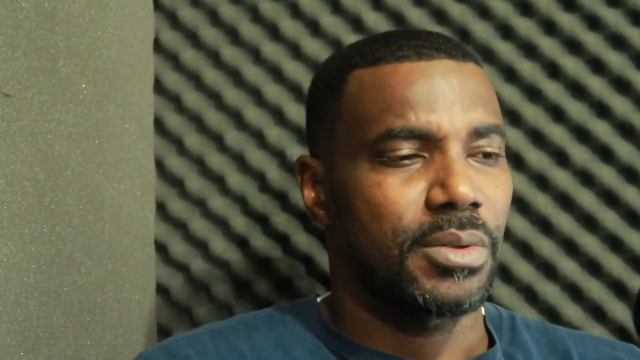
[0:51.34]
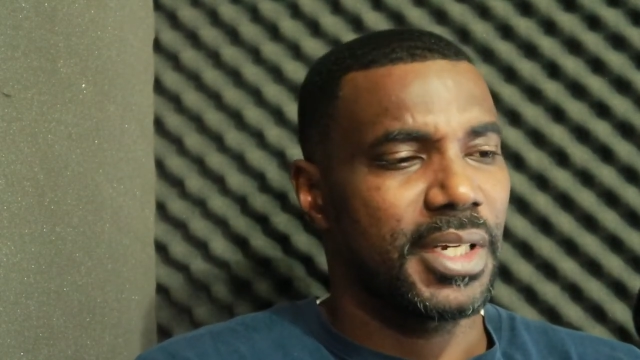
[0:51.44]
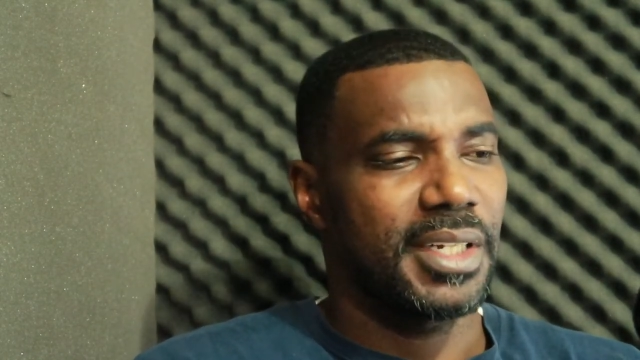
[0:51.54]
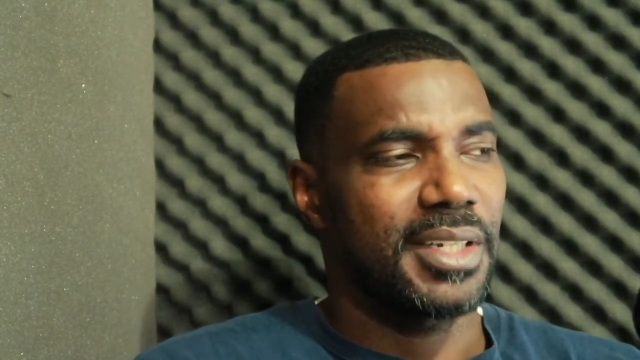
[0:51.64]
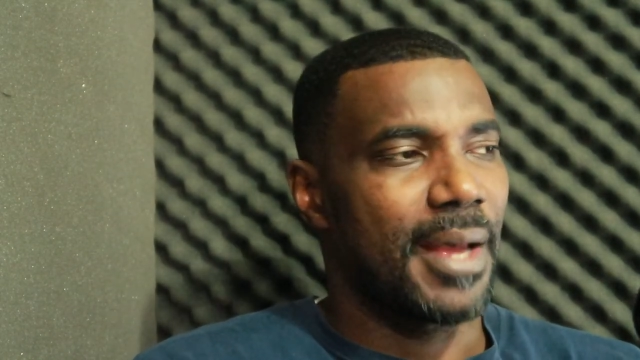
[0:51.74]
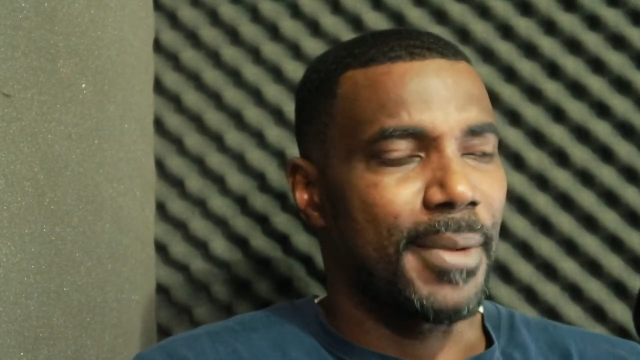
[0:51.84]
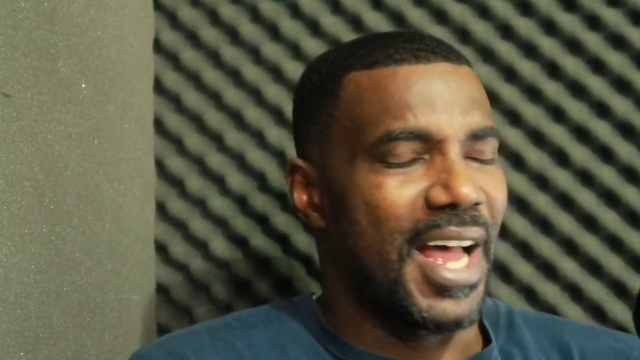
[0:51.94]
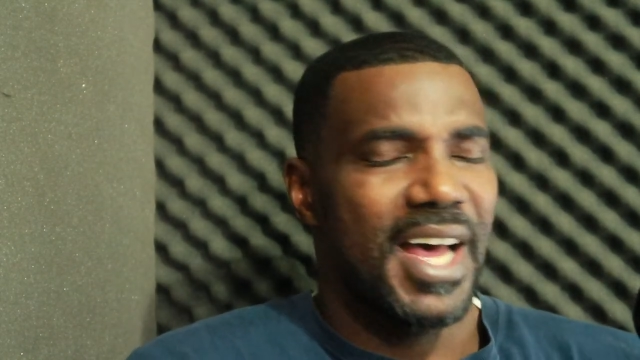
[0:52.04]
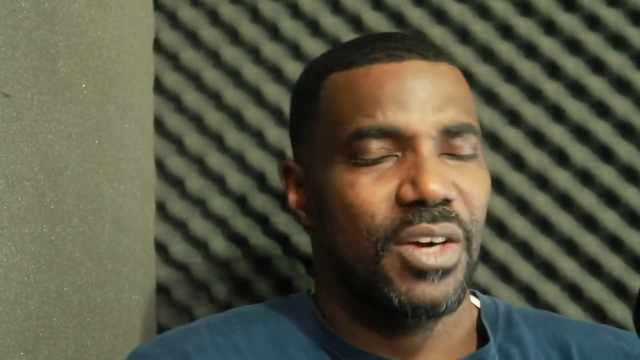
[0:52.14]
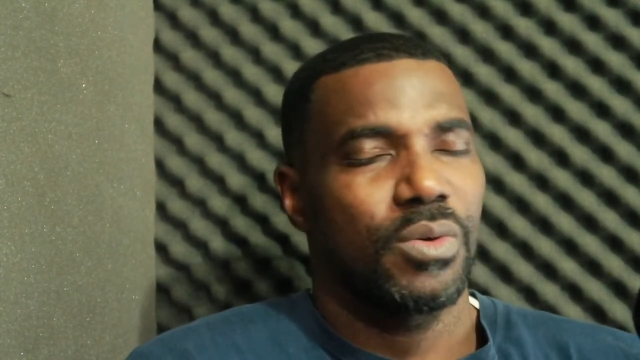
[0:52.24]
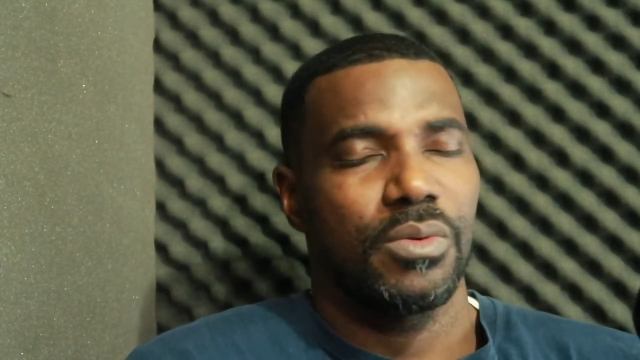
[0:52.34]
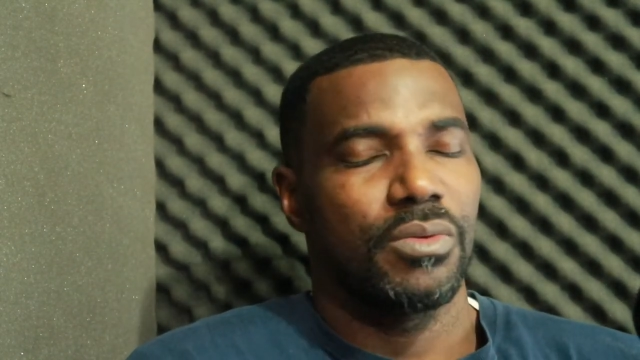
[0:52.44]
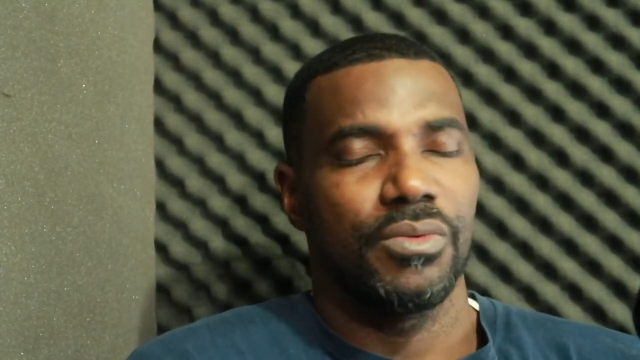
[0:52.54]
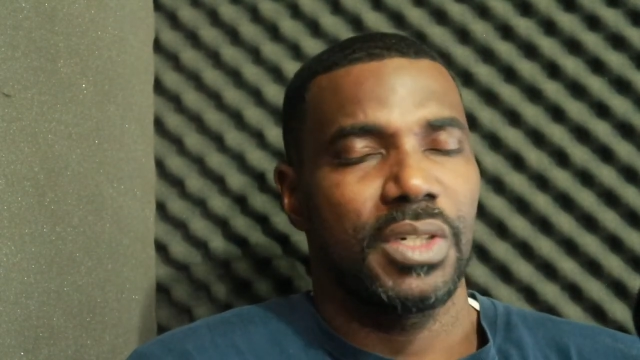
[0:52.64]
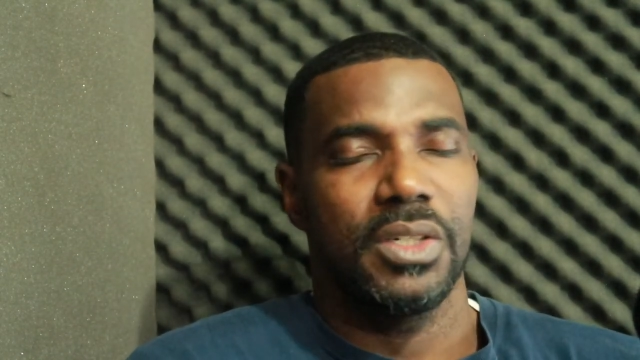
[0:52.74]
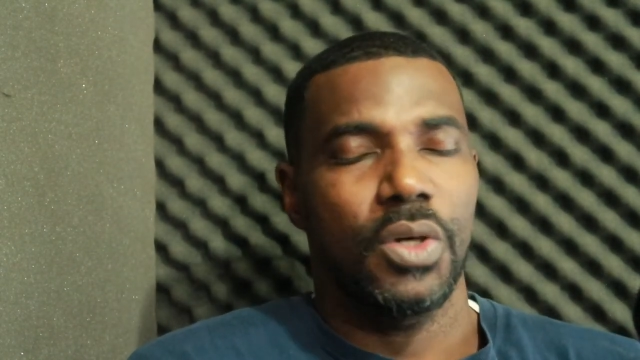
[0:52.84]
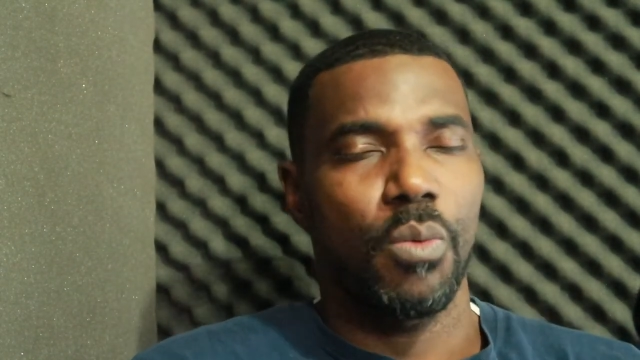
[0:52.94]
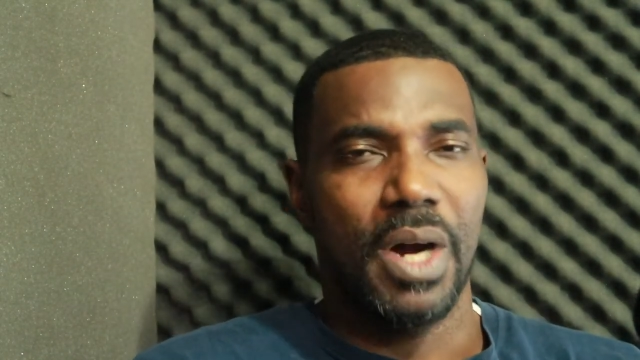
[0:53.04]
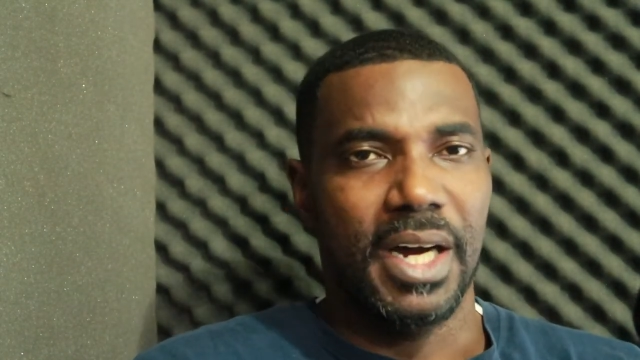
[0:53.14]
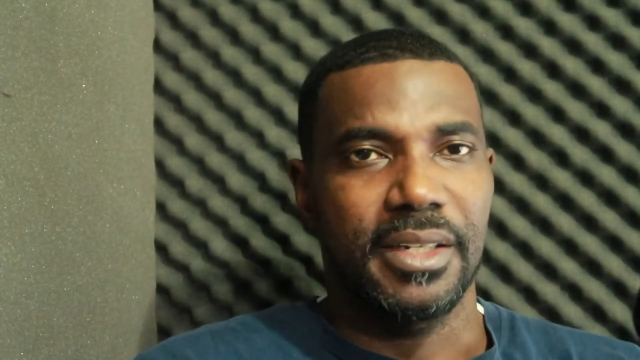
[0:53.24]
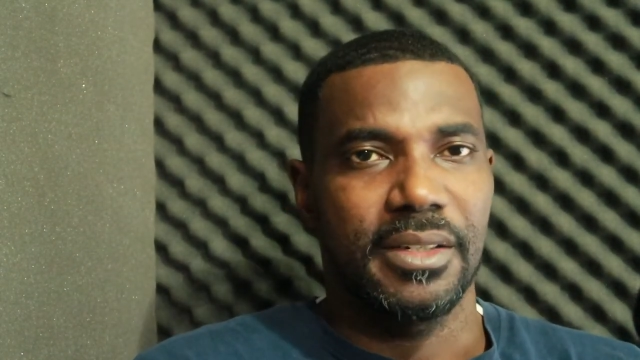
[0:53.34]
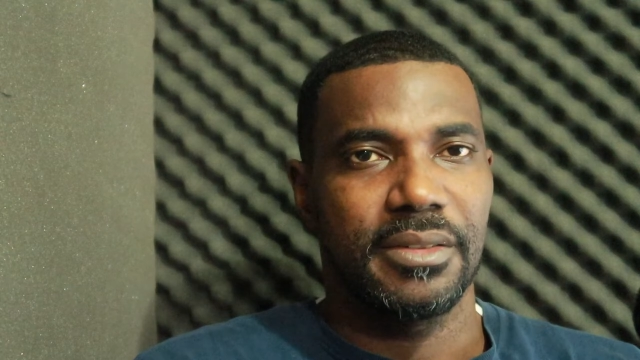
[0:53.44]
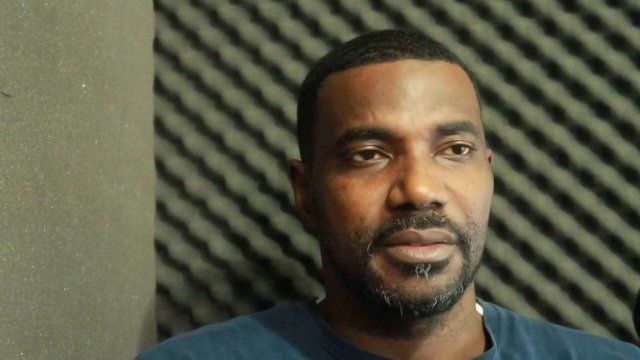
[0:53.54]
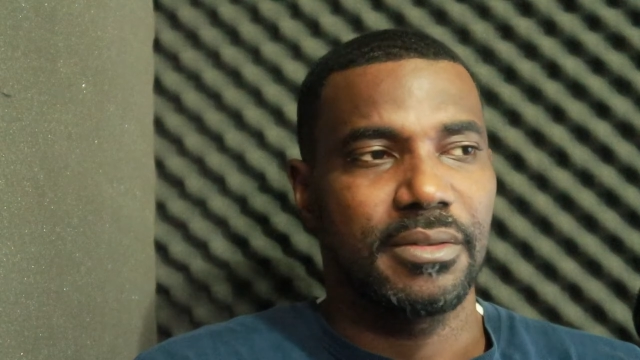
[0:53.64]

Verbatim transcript: Okay, I mean, I don't really know why.